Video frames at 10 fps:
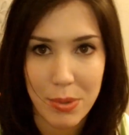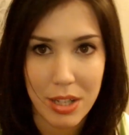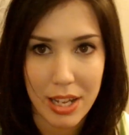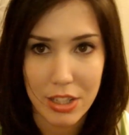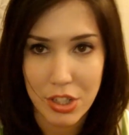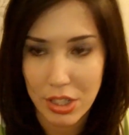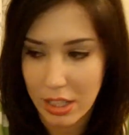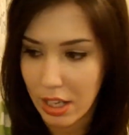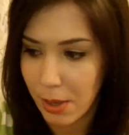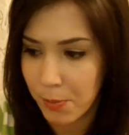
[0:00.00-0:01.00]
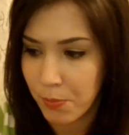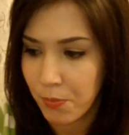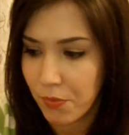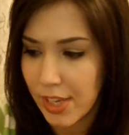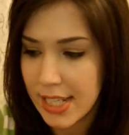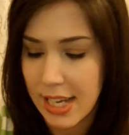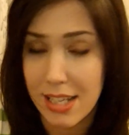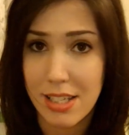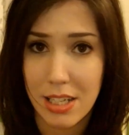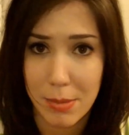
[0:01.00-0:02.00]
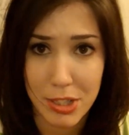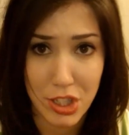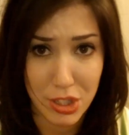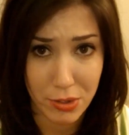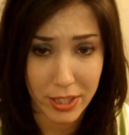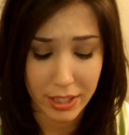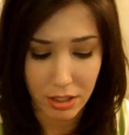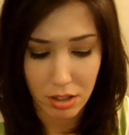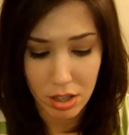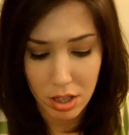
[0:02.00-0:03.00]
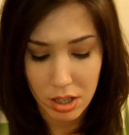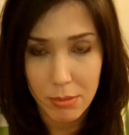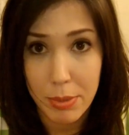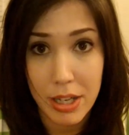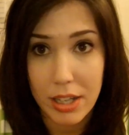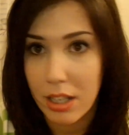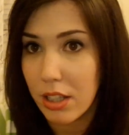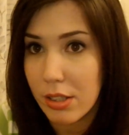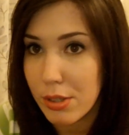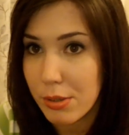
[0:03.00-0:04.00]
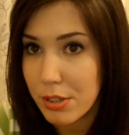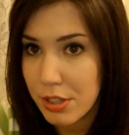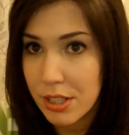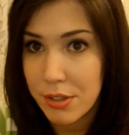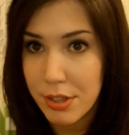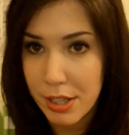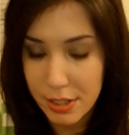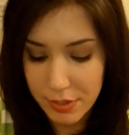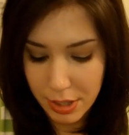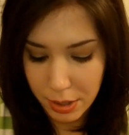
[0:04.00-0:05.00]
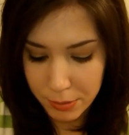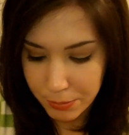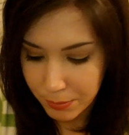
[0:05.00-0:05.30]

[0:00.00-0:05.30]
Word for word: one actually um, fantastic on my cheeks right now. But I look so washed out, you can't even tell.